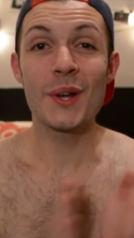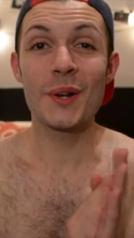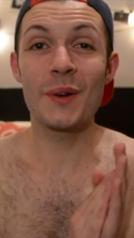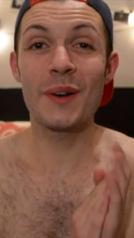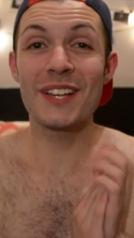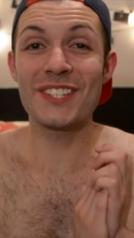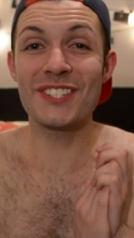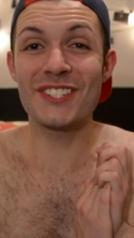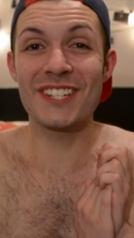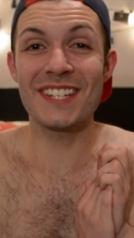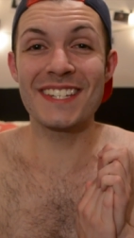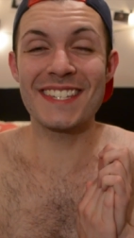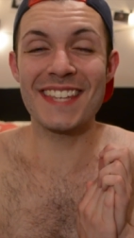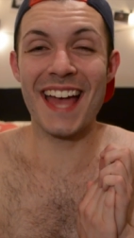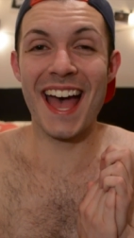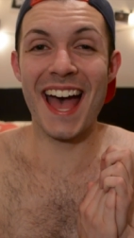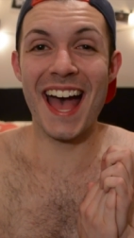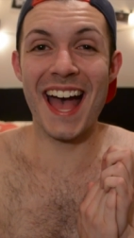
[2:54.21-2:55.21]
question
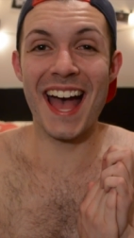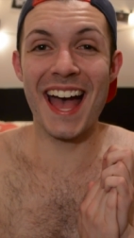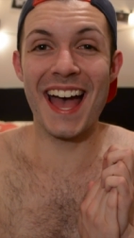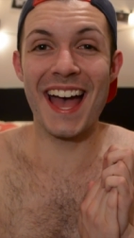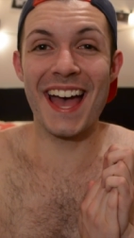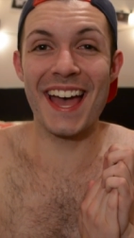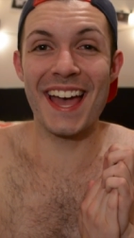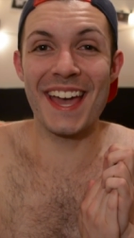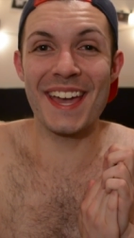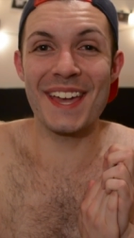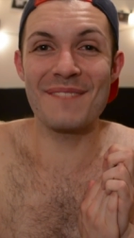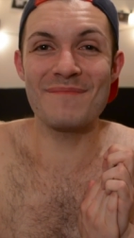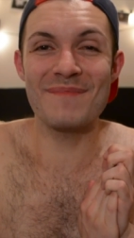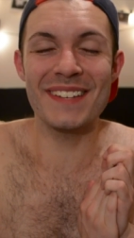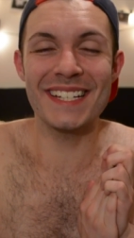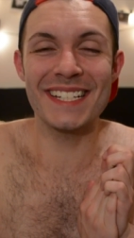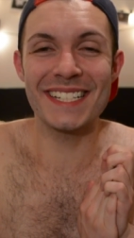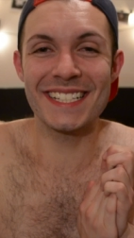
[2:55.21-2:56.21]

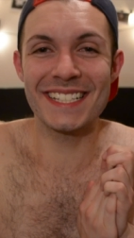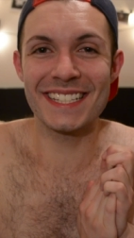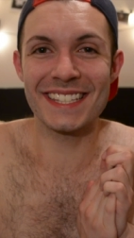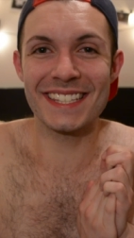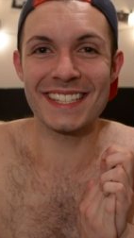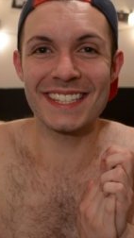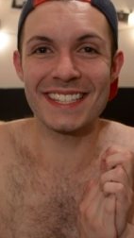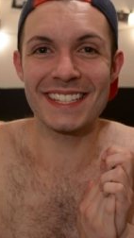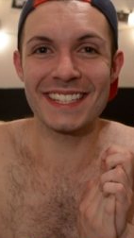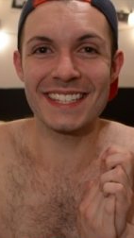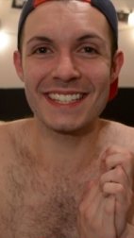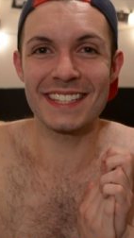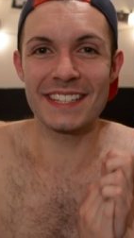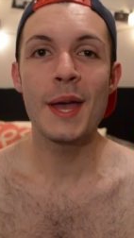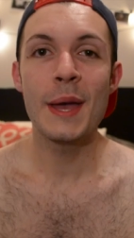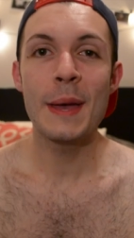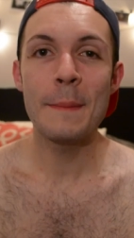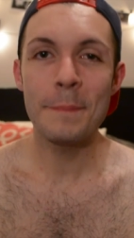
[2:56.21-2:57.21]
time!
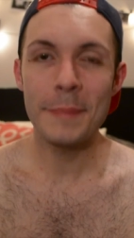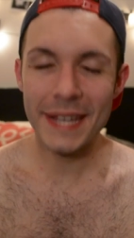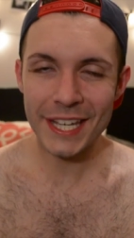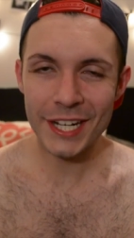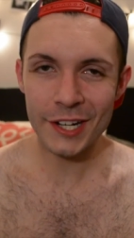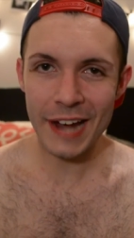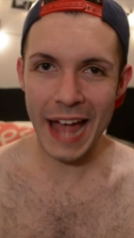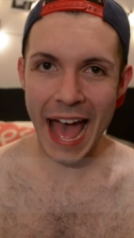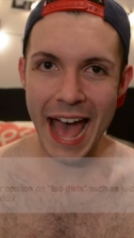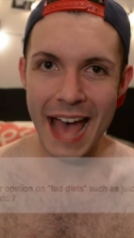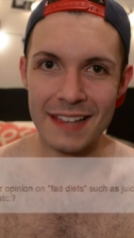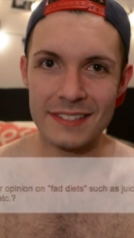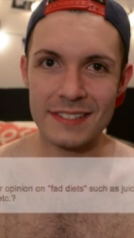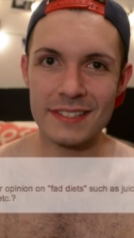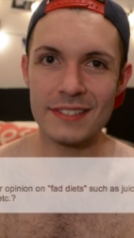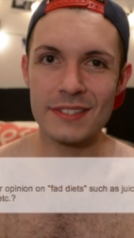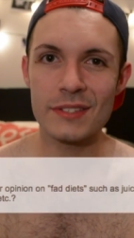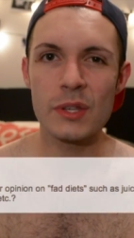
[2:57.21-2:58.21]
Peter
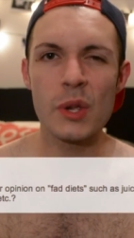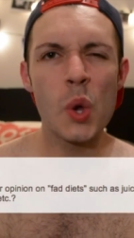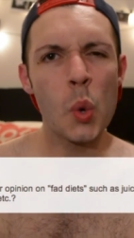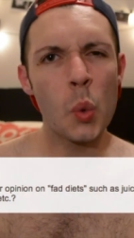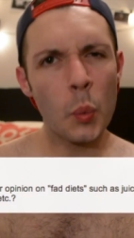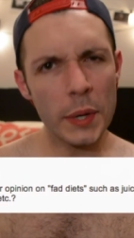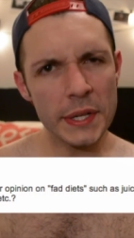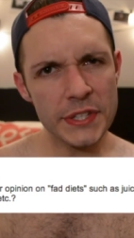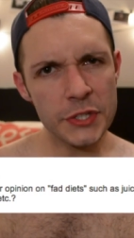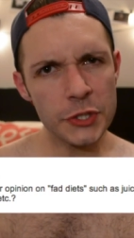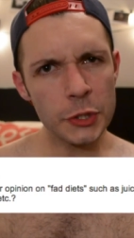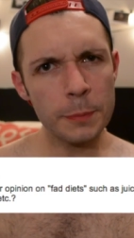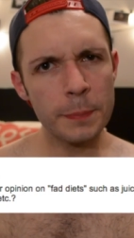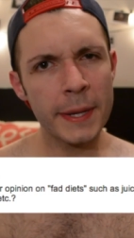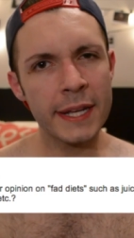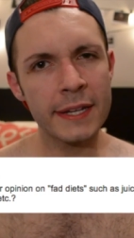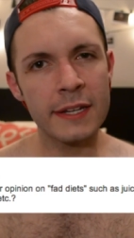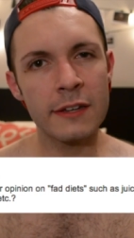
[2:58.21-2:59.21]
asks, what's your
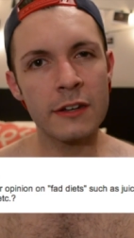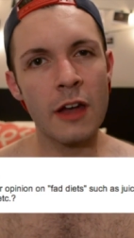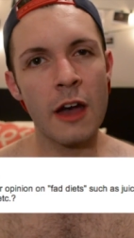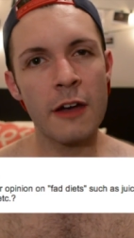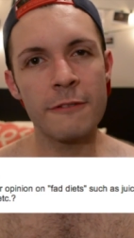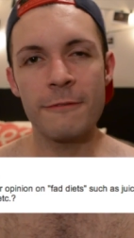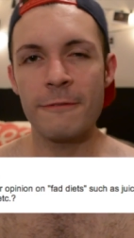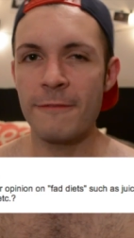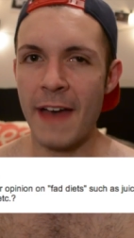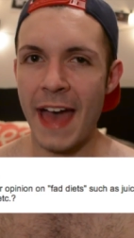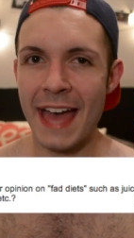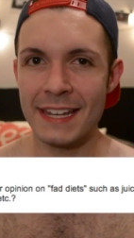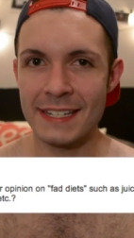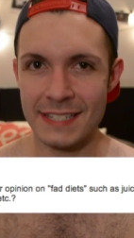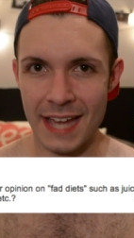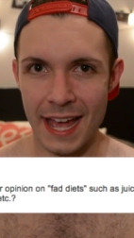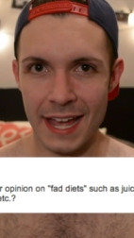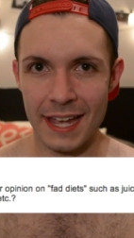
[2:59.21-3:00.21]
opinion on
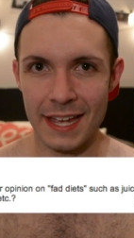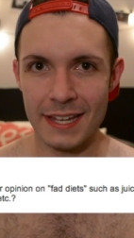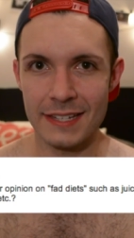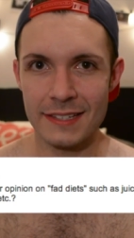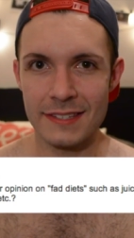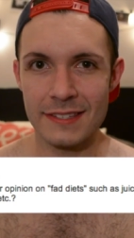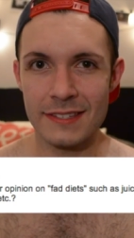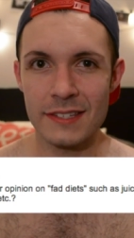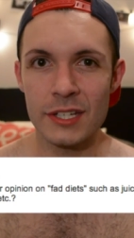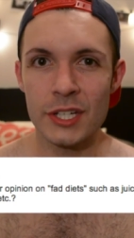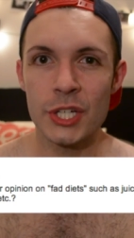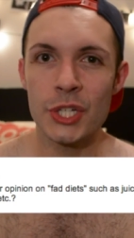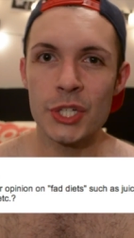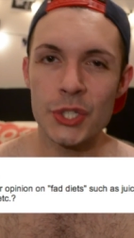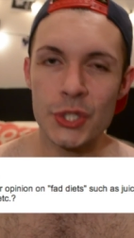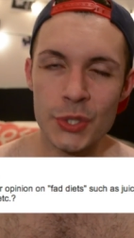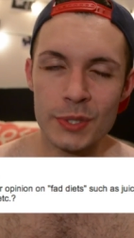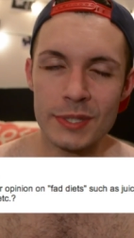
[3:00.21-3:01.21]
fad diets?
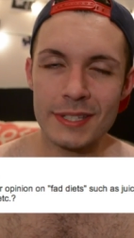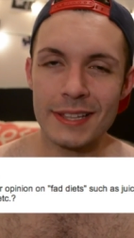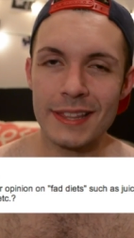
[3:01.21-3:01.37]
Juice